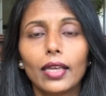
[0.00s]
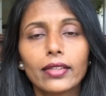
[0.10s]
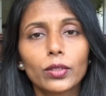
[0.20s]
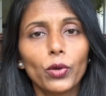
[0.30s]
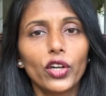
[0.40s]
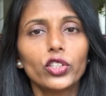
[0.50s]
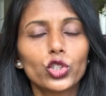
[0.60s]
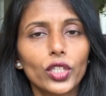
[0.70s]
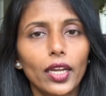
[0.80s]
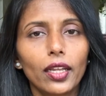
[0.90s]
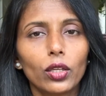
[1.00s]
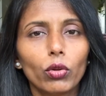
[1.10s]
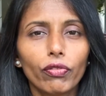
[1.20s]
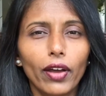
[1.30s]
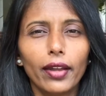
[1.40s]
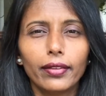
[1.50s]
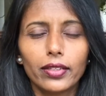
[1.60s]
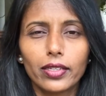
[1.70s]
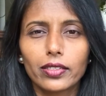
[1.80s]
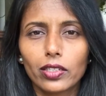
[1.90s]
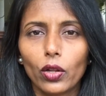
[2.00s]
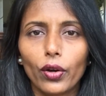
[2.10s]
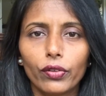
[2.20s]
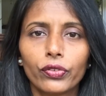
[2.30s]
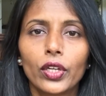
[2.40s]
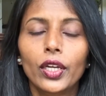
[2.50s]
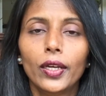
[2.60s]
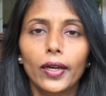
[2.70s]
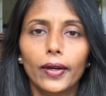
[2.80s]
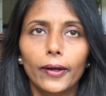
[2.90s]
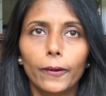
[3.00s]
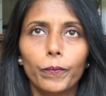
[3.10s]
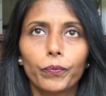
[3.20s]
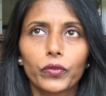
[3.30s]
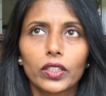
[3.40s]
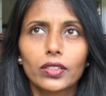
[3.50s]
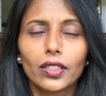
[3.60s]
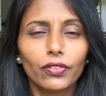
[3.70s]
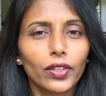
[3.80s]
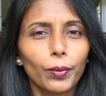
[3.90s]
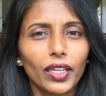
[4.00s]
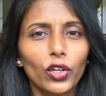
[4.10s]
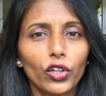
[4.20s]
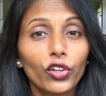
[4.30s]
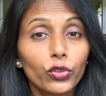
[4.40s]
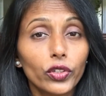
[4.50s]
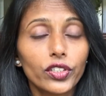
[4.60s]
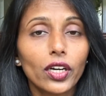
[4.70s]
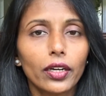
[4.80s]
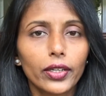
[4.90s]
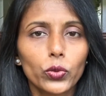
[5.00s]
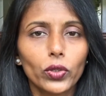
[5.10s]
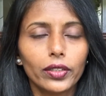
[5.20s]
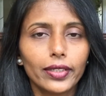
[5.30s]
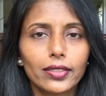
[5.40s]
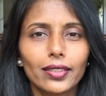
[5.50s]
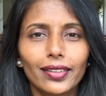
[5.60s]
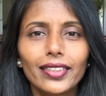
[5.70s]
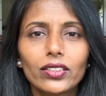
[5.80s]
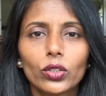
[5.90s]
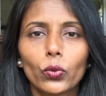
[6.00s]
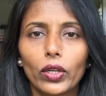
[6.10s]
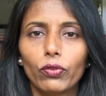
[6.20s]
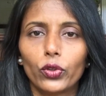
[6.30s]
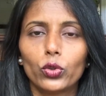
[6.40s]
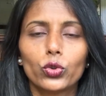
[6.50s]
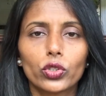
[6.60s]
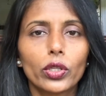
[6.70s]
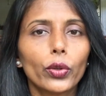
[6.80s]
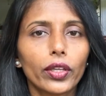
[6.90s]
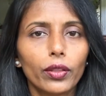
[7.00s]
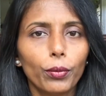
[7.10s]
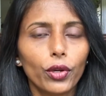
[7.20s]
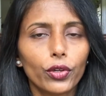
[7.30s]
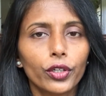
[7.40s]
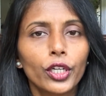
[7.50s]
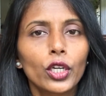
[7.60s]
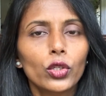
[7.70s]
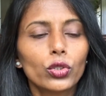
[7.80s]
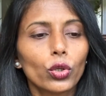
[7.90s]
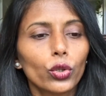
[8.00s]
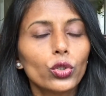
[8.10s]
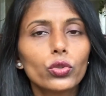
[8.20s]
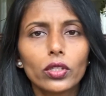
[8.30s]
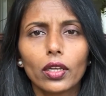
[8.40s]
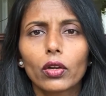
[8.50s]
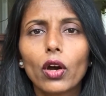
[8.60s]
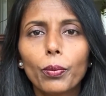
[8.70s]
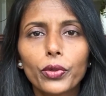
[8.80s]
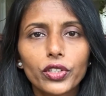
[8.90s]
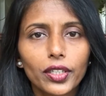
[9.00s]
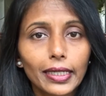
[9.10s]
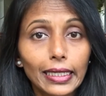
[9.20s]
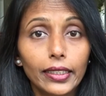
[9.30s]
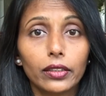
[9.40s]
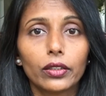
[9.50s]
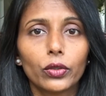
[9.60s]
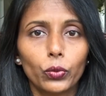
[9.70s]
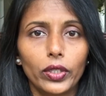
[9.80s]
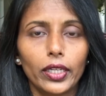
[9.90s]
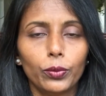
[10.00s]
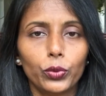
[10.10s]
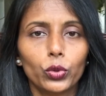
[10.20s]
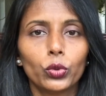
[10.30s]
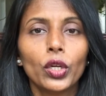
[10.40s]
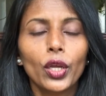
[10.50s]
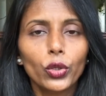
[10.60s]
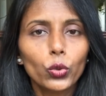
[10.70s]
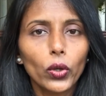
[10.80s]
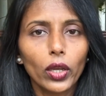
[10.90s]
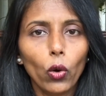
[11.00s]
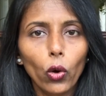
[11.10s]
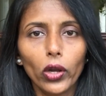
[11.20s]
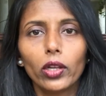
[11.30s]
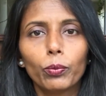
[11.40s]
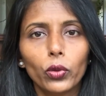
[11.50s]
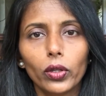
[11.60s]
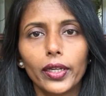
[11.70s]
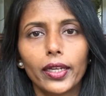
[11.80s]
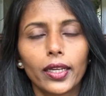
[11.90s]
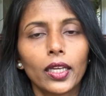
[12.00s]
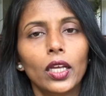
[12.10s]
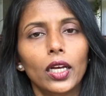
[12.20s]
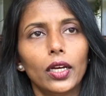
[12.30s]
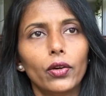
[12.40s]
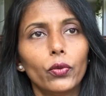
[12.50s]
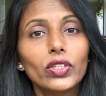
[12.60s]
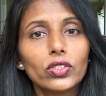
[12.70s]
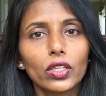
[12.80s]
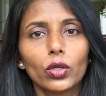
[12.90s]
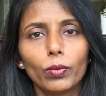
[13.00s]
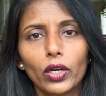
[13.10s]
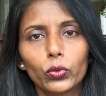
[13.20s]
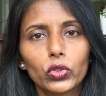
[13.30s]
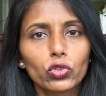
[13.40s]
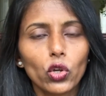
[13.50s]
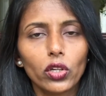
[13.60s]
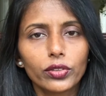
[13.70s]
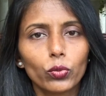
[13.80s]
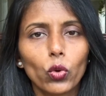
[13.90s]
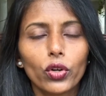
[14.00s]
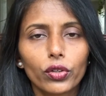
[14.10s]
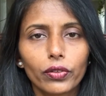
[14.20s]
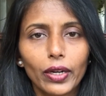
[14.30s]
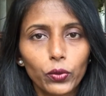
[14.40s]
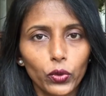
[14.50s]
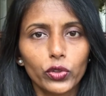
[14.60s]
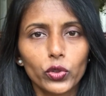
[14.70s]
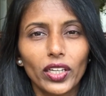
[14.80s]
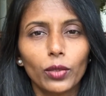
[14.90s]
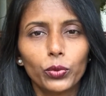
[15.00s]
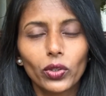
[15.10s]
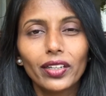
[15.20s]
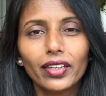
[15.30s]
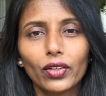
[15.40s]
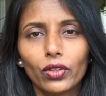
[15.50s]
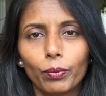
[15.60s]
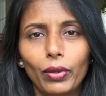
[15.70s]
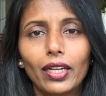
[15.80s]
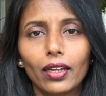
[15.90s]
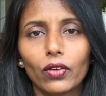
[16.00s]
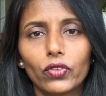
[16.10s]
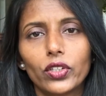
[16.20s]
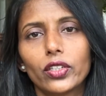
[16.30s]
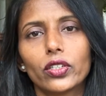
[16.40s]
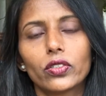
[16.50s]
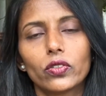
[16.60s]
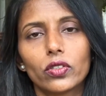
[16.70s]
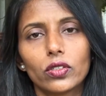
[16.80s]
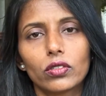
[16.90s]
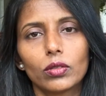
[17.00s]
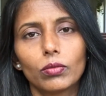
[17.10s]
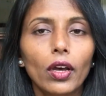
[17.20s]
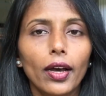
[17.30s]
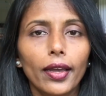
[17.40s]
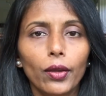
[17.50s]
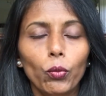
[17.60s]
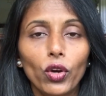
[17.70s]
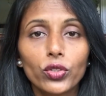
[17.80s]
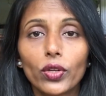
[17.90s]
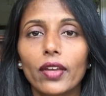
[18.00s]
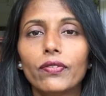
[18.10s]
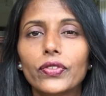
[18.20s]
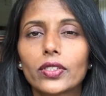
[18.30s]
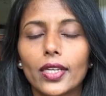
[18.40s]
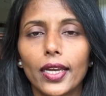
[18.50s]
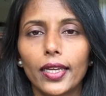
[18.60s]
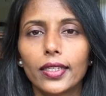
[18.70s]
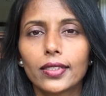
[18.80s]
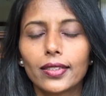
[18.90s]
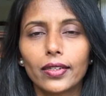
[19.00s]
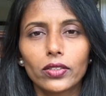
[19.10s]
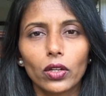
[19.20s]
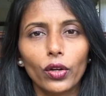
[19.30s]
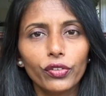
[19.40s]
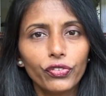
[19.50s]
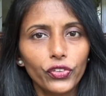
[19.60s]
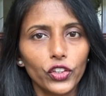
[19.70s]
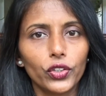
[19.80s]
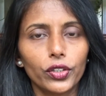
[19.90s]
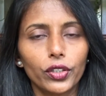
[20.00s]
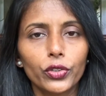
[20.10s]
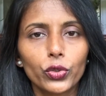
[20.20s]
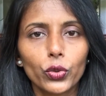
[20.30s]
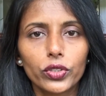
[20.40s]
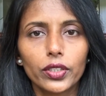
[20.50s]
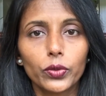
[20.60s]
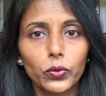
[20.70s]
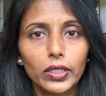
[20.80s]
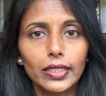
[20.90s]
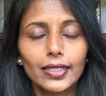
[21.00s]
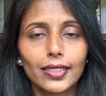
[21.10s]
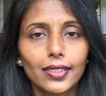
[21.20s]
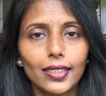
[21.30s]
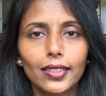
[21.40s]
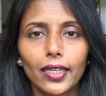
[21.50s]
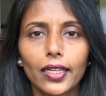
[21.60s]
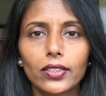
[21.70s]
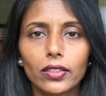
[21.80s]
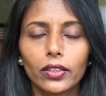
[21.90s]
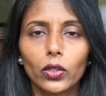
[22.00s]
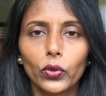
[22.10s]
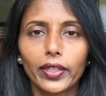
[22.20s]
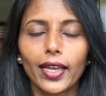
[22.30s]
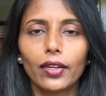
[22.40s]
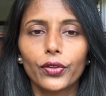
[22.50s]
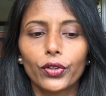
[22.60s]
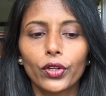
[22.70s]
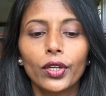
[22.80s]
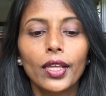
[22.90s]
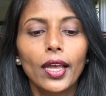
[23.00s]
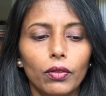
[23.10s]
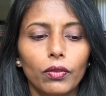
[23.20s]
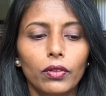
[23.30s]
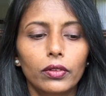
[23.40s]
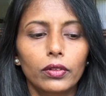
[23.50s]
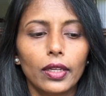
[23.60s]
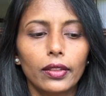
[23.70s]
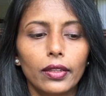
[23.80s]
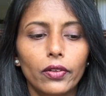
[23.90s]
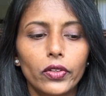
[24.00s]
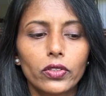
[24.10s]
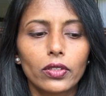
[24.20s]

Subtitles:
as the body is shedding, you'll find that there's a lot of stuff coming out onto the tongue as well, and that's an easier way for you to just look in the mirror. So using a copper tongue cleaner would help you. Doing oil pulling, or rinsing your mouth with salt and water, that would also help you clean out the beginning of the digestive system. I want to emphasize there is a lot of fear associated with these 16 days in the lunar calendar, that there is